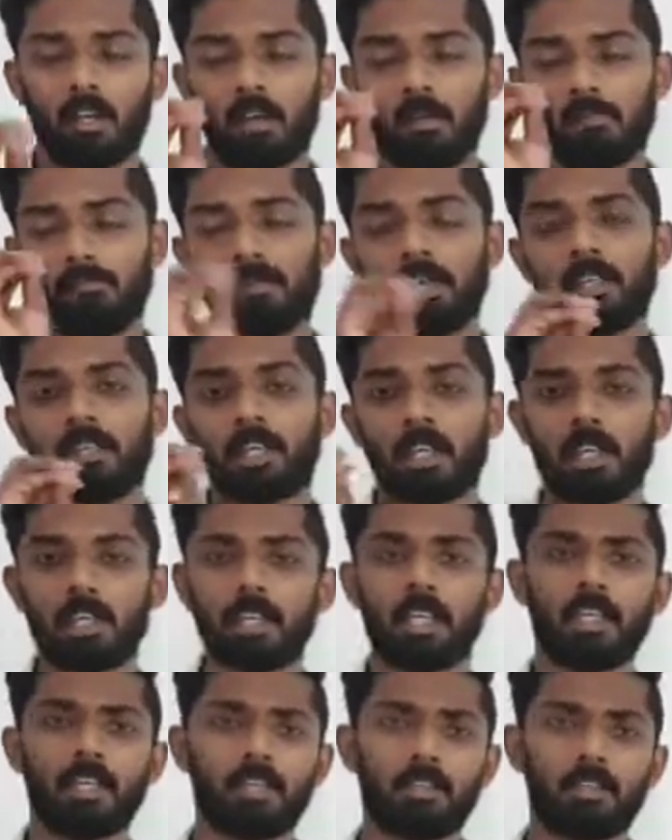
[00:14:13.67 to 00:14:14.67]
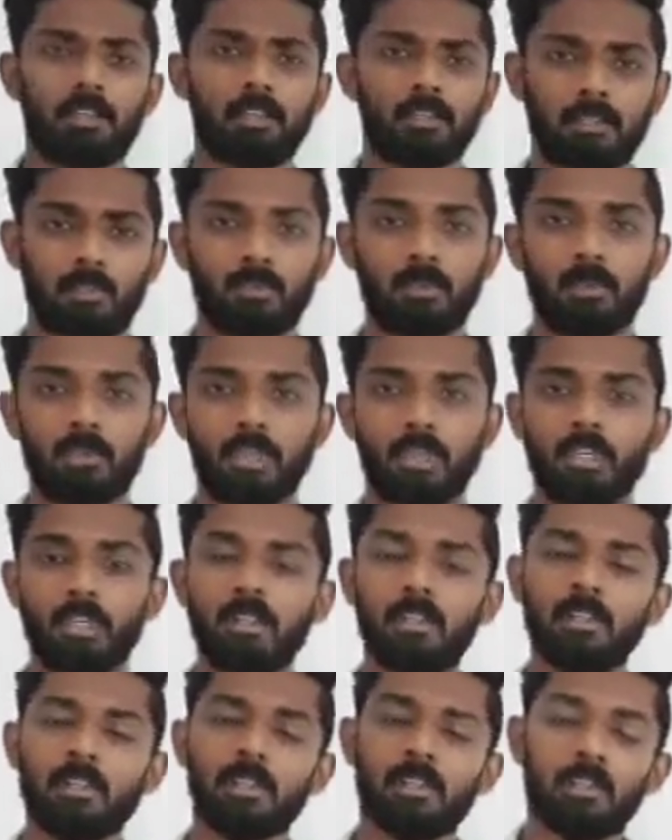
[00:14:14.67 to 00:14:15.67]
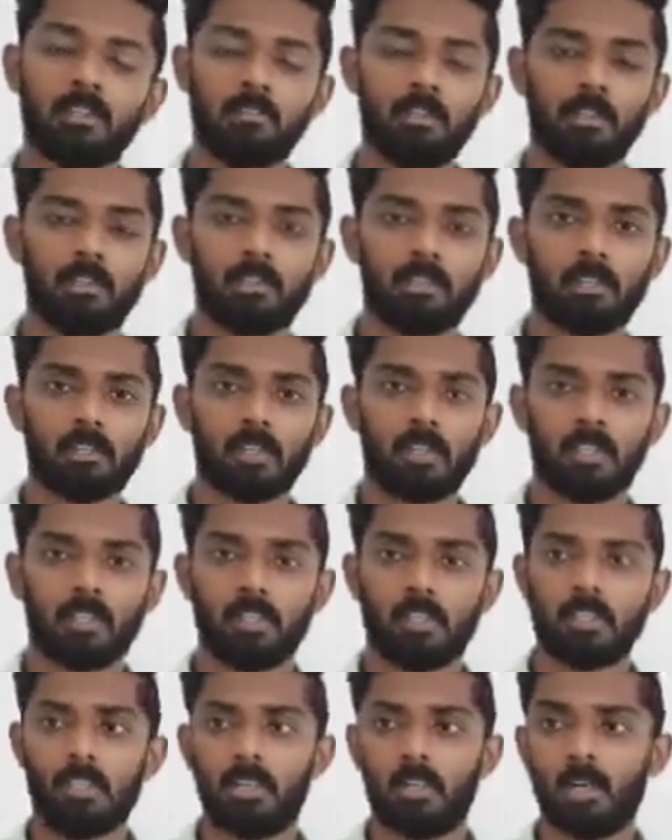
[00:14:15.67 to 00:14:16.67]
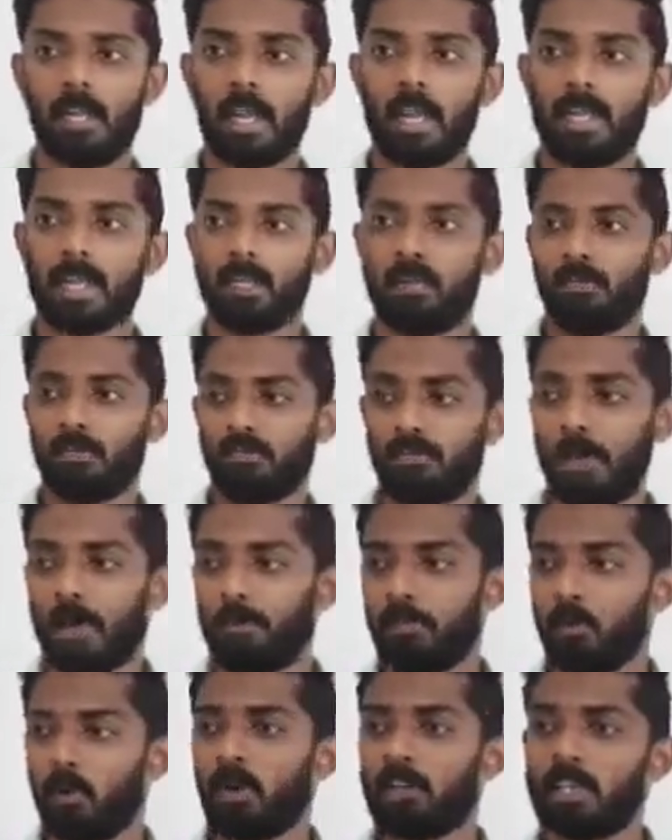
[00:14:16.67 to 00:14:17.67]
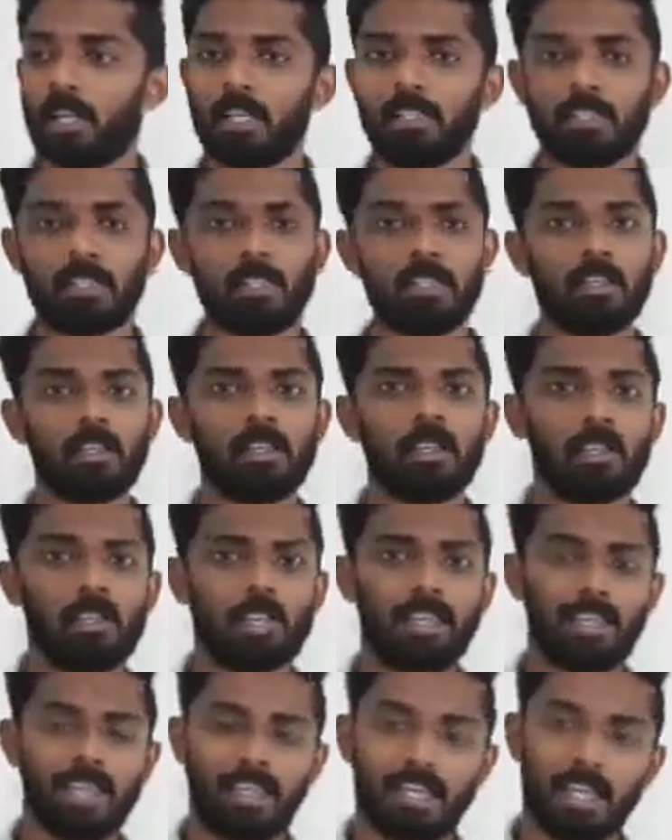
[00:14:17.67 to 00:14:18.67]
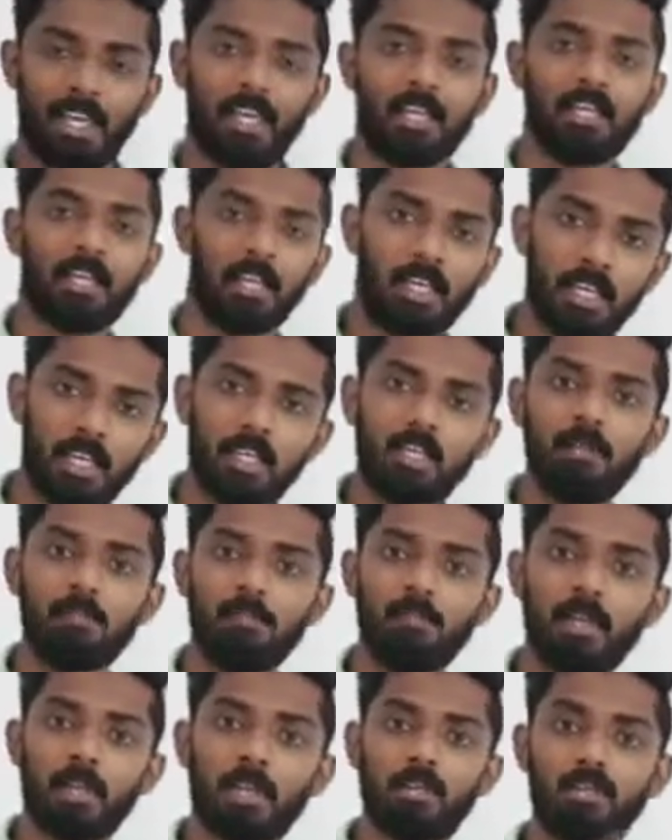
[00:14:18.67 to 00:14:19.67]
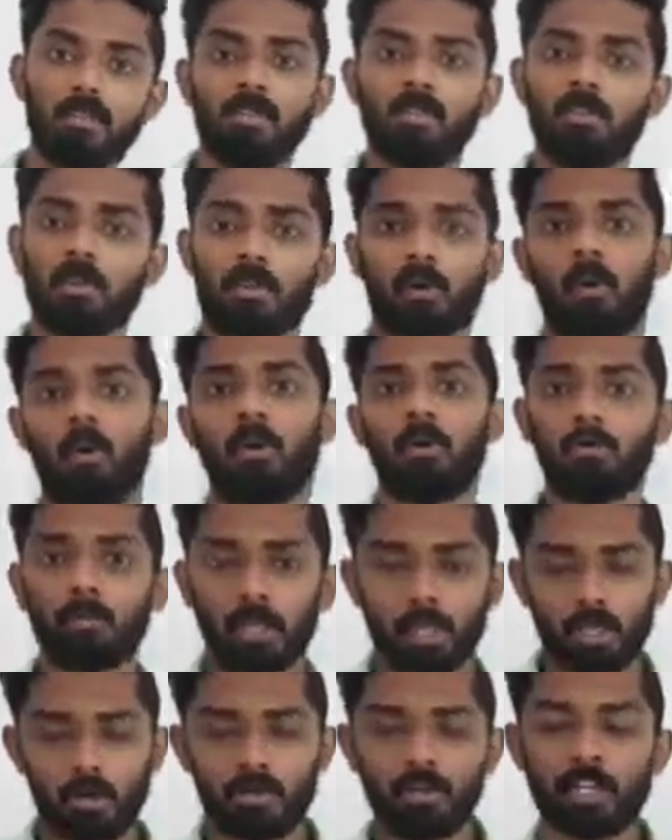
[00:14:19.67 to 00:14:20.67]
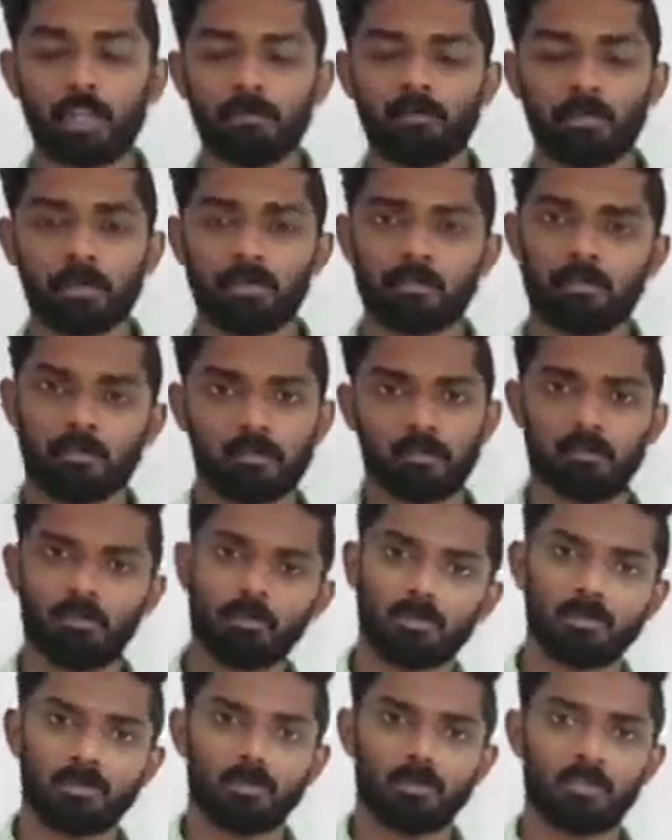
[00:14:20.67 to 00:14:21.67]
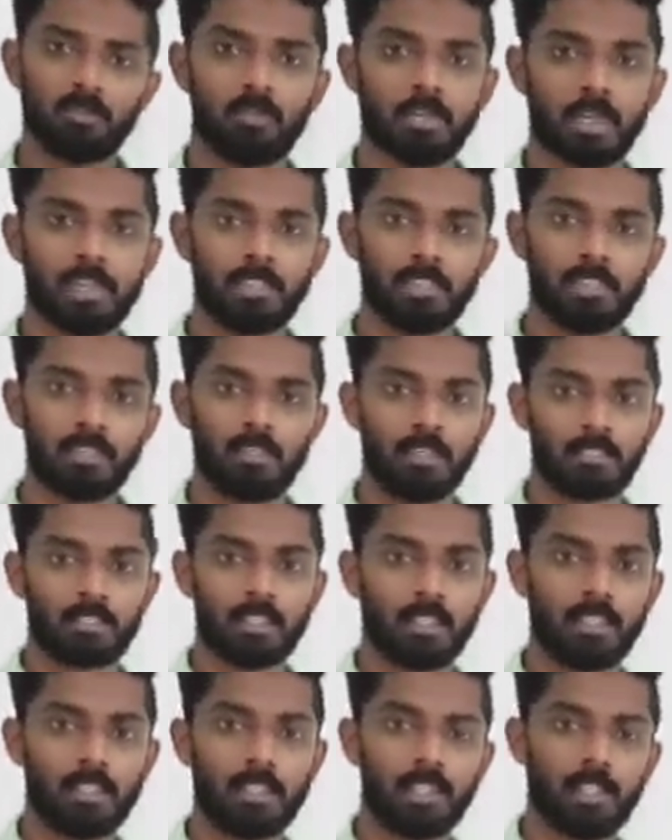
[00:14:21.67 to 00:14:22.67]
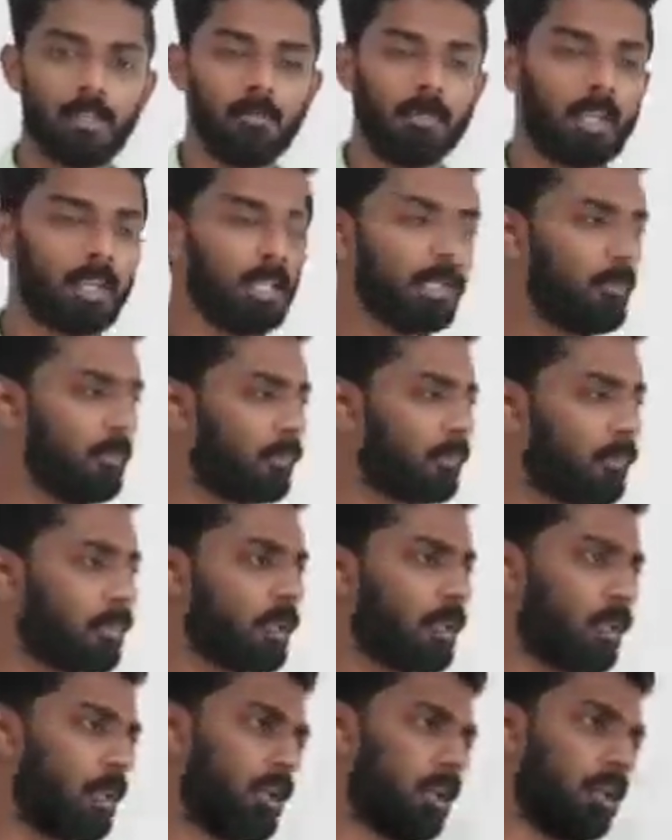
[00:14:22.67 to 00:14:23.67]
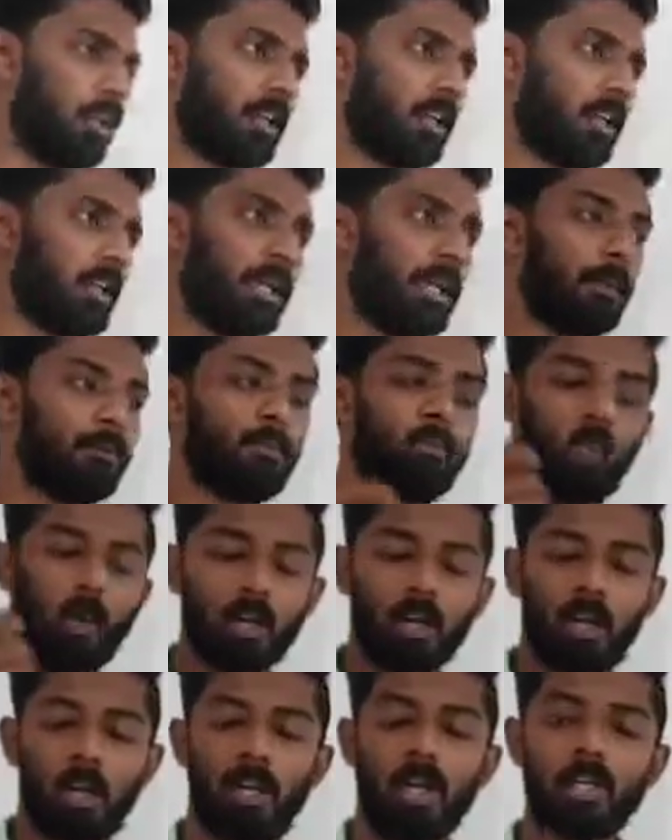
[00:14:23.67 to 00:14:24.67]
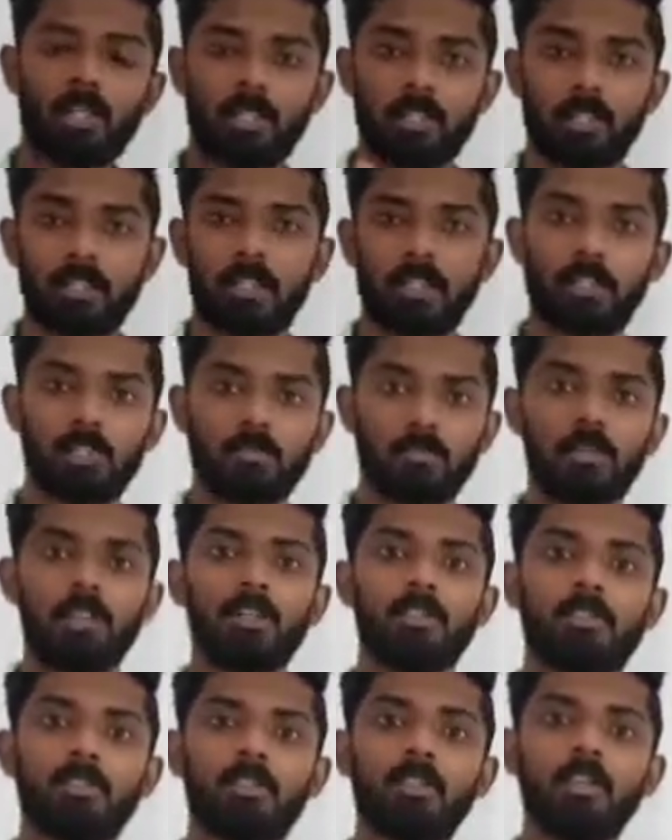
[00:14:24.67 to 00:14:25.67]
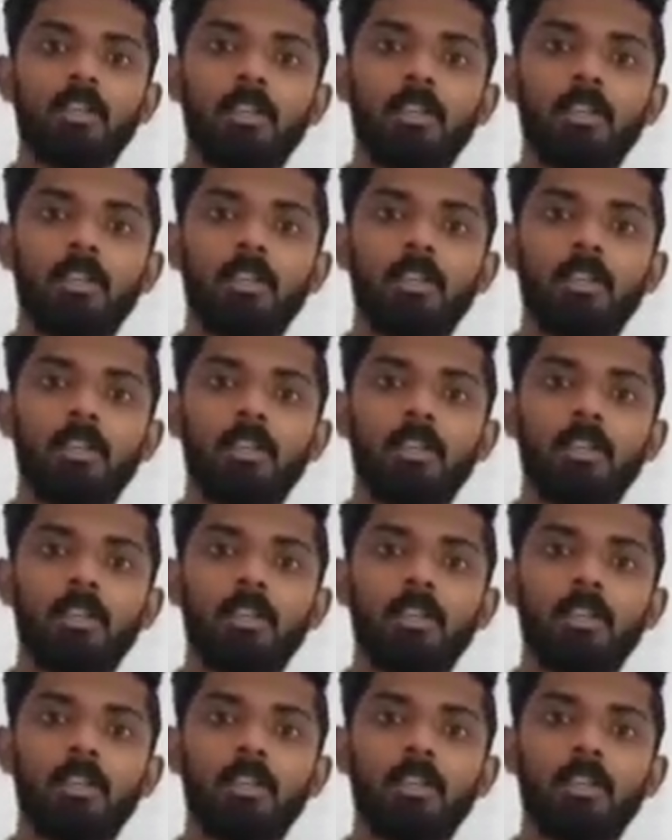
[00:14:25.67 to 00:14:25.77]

meet her again. So here this the act of apologizing can take place or may not take place. So as I said in the beginning, type 1 conditional sentence means